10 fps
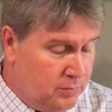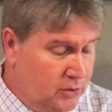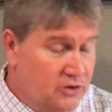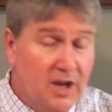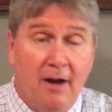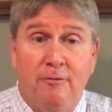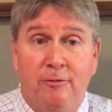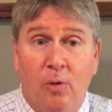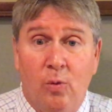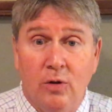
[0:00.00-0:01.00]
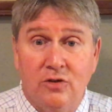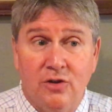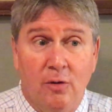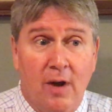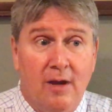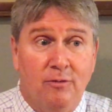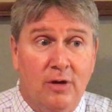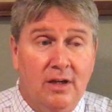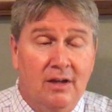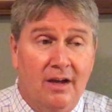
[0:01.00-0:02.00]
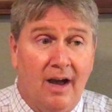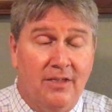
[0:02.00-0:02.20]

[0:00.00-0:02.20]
push that forward. So every